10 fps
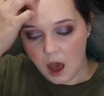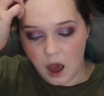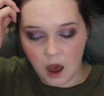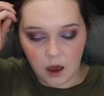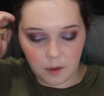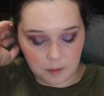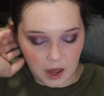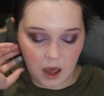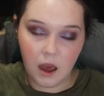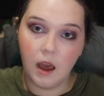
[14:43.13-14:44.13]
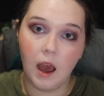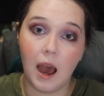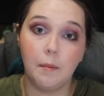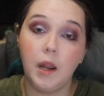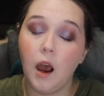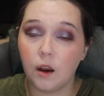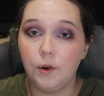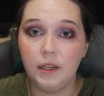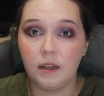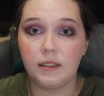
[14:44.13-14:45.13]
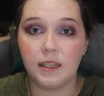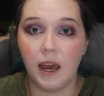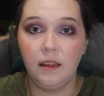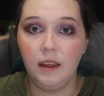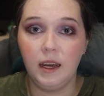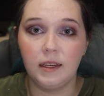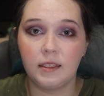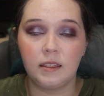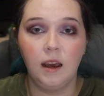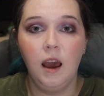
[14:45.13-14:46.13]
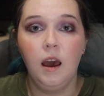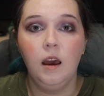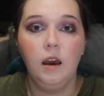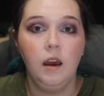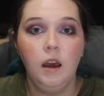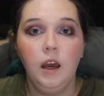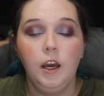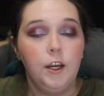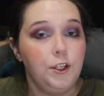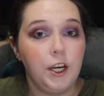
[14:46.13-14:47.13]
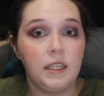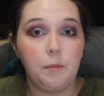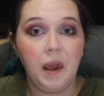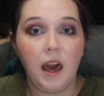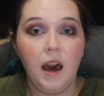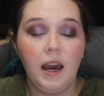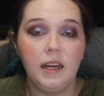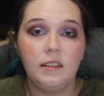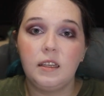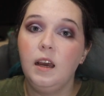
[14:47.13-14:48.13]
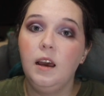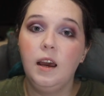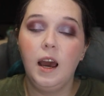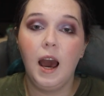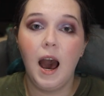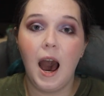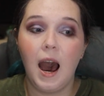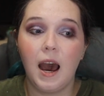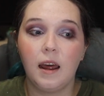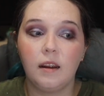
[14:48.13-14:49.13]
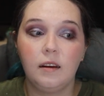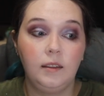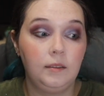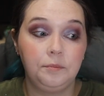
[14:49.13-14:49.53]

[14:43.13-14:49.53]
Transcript: I'm not going to set this just because I